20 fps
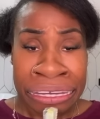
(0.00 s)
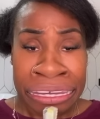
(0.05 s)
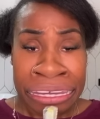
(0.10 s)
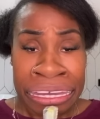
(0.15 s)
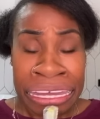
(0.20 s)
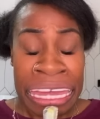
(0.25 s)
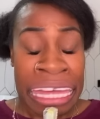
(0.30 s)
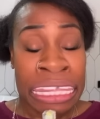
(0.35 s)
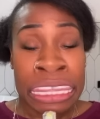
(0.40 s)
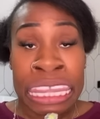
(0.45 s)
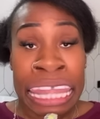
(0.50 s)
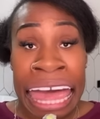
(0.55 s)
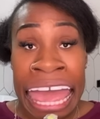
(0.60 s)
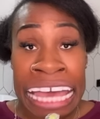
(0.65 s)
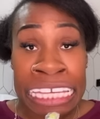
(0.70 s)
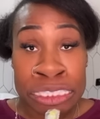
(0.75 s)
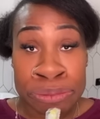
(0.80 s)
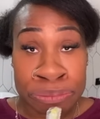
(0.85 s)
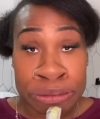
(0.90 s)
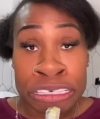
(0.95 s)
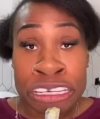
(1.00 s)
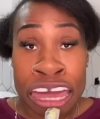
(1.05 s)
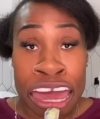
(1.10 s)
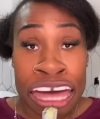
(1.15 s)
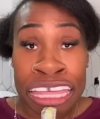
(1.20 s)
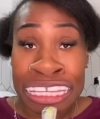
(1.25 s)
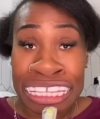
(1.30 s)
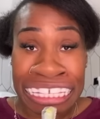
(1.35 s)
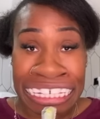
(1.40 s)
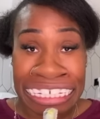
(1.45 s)
And last but not
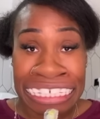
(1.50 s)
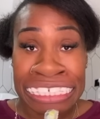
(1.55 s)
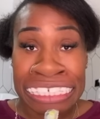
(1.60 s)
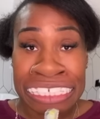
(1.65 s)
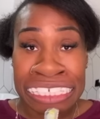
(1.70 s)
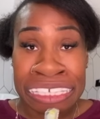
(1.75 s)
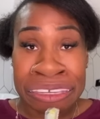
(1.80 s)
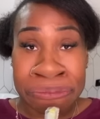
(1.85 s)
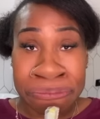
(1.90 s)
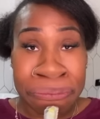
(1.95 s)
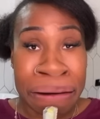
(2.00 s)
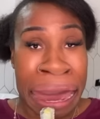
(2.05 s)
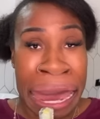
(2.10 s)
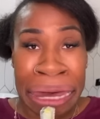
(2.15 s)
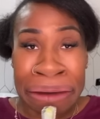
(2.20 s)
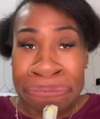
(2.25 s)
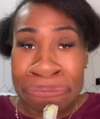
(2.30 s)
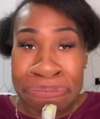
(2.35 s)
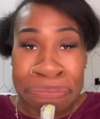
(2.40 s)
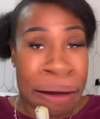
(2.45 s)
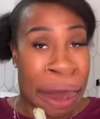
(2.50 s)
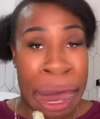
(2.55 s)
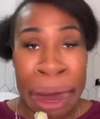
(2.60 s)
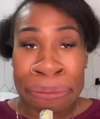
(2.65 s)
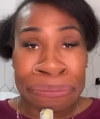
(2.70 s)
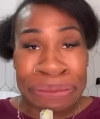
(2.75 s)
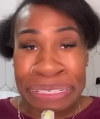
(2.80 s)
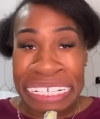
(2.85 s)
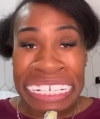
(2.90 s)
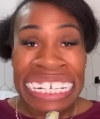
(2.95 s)
least, my
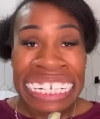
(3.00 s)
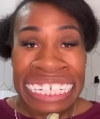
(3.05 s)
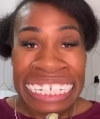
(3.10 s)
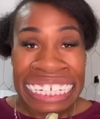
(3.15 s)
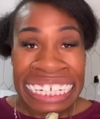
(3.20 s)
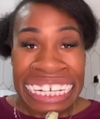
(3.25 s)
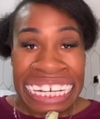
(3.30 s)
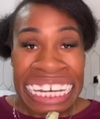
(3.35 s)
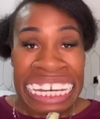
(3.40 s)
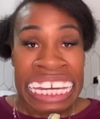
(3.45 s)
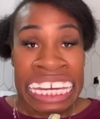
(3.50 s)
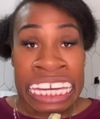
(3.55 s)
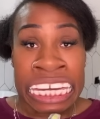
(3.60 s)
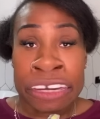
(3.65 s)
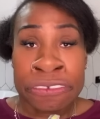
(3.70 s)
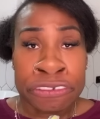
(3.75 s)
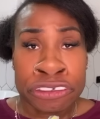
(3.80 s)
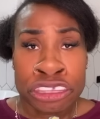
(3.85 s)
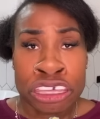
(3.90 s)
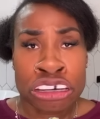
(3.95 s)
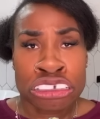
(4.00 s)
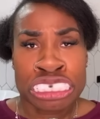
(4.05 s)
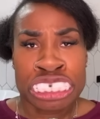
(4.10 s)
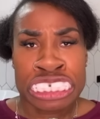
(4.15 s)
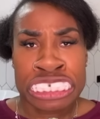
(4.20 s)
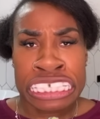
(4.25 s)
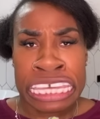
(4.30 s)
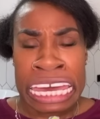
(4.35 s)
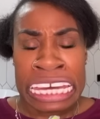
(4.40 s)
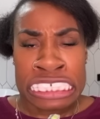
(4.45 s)
mama. Even though she
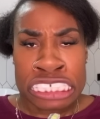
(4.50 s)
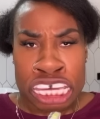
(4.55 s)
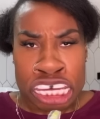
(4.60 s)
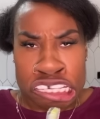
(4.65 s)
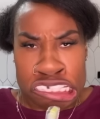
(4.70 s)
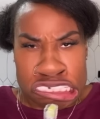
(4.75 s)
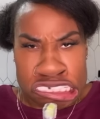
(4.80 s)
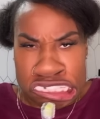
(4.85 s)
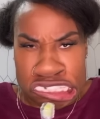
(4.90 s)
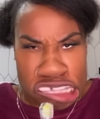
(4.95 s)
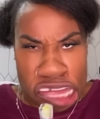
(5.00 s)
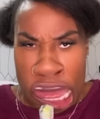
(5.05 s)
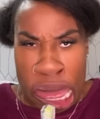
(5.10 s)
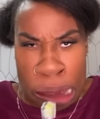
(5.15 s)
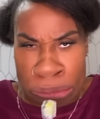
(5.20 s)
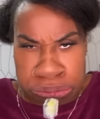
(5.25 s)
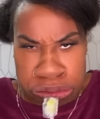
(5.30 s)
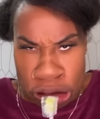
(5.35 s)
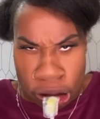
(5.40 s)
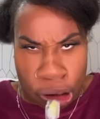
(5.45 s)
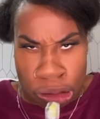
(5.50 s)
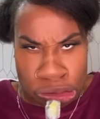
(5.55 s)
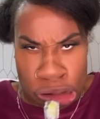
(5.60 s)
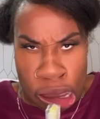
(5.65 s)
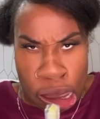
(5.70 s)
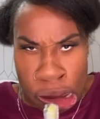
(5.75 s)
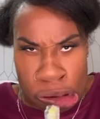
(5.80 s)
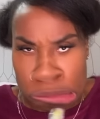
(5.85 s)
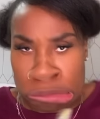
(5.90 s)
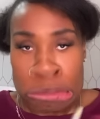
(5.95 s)
says, "Stop,
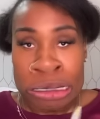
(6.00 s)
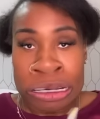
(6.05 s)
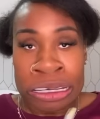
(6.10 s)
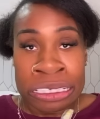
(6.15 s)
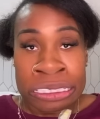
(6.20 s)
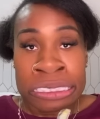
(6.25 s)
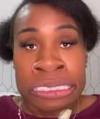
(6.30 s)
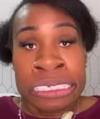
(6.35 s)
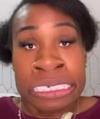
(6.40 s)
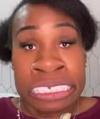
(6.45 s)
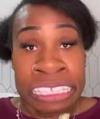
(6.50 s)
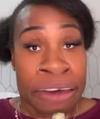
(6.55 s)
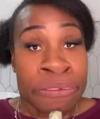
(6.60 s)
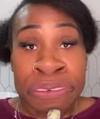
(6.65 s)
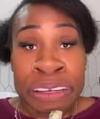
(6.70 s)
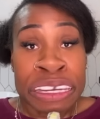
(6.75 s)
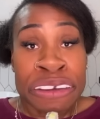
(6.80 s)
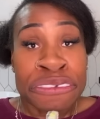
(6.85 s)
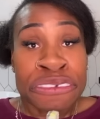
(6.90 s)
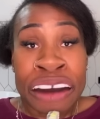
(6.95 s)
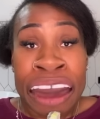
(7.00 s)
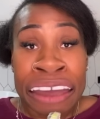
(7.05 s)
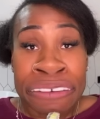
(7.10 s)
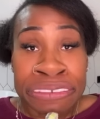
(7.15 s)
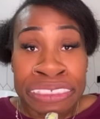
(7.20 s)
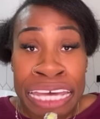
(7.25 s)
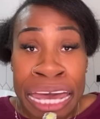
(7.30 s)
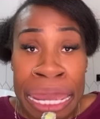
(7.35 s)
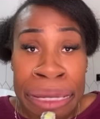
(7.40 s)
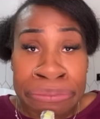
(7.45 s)
Coco," 75
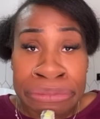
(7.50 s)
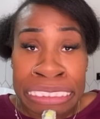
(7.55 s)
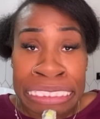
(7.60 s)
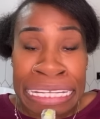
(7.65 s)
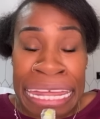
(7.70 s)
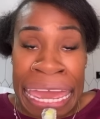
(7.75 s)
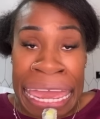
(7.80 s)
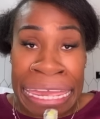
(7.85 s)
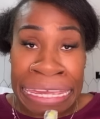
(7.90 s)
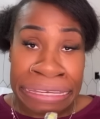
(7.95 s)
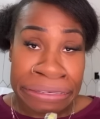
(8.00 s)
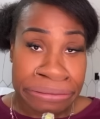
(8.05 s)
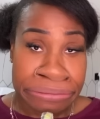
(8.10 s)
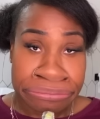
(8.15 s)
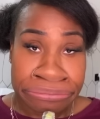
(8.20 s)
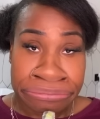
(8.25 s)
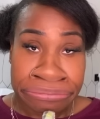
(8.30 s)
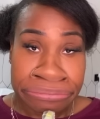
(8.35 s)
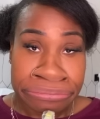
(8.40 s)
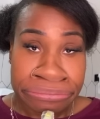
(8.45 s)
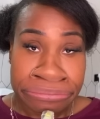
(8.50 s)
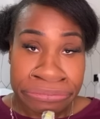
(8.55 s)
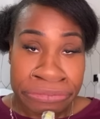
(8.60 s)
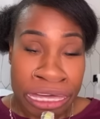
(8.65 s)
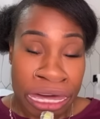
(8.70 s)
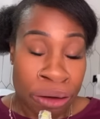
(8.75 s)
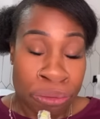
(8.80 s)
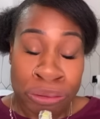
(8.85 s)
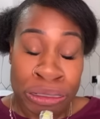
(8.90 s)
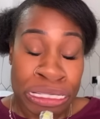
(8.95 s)
times a day, I
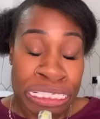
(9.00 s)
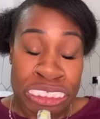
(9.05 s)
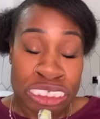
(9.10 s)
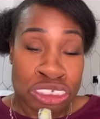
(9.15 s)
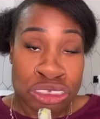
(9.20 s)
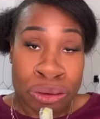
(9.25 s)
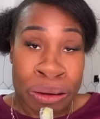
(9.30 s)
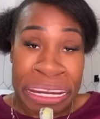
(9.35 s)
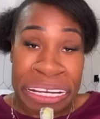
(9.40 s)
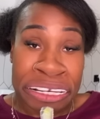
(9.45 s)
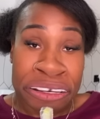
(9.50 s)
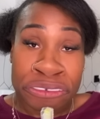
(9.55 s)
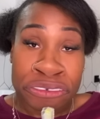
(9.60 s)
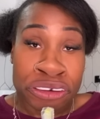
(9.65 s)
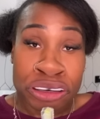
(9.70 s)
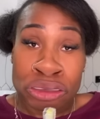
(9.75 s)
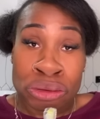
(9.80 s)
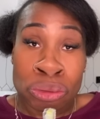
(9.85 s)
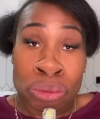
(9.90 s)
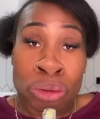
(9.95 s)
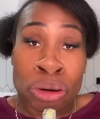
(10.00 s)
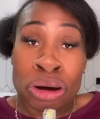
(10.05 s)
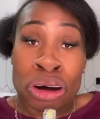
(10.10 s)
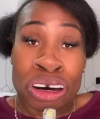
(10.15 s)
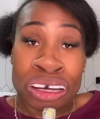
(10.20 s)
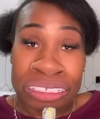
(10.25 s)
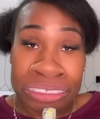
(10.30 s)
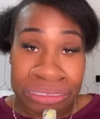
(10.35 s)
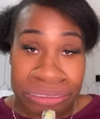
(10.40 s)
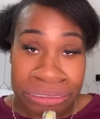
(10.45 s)
wouldn't trade her for the
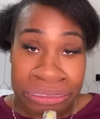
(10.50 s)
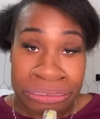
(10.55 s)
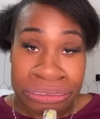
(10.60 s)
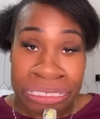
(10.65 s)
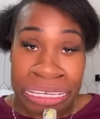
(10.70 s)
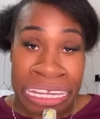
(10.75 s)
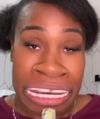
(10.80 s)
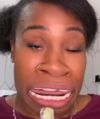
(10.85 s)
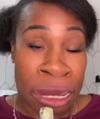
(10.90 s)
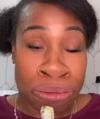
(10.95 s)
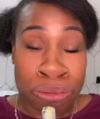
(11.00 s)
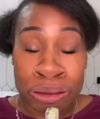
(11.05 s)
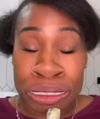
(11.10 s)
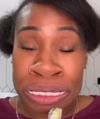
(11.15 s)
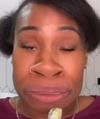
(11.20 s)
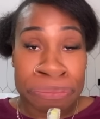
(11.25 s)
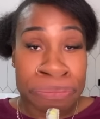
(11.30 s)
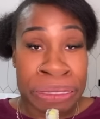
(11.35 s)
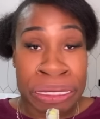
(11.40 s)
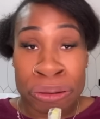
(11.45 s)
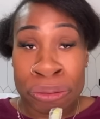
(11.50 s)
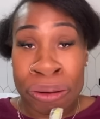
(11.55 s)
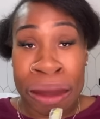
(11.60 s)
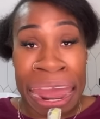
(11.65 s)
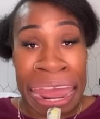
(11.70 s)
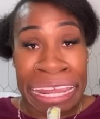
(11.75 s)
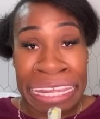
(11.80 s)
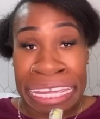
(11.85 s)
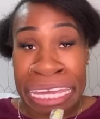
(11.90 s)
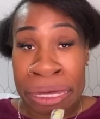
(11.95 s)
world. And I wouldn't be where I
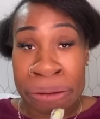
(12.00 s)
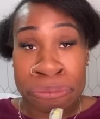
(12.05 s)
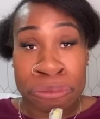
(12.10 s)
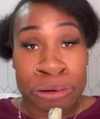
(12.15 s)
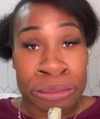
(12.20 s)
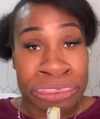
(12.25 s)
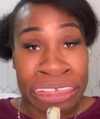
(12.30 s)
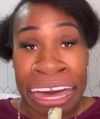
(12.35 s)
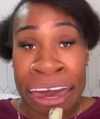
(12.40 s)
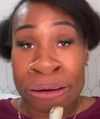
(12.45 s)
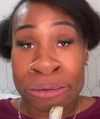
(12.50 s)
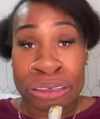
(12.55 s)
am without